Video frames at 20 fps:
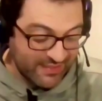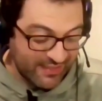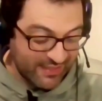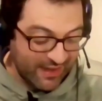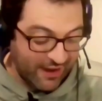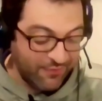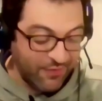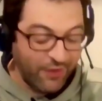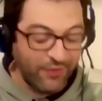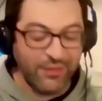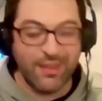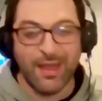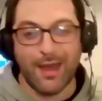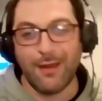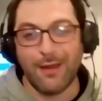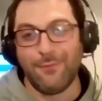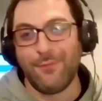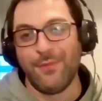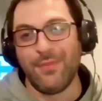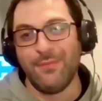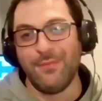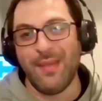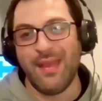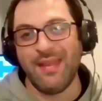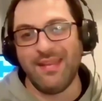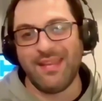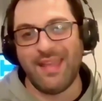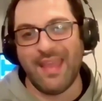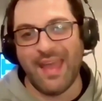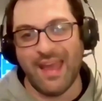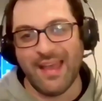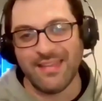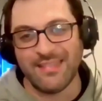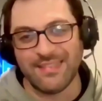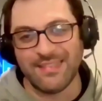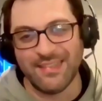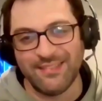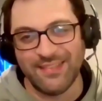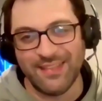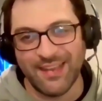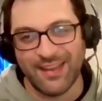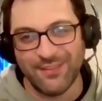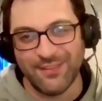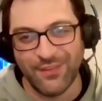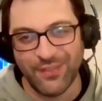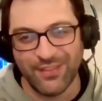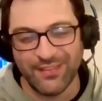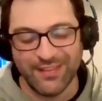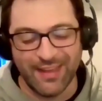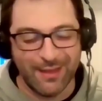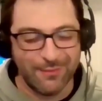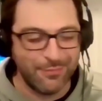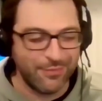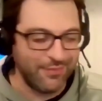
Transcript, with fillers: City. I've only oh, got it for geez. the main cast. I only got it for the top.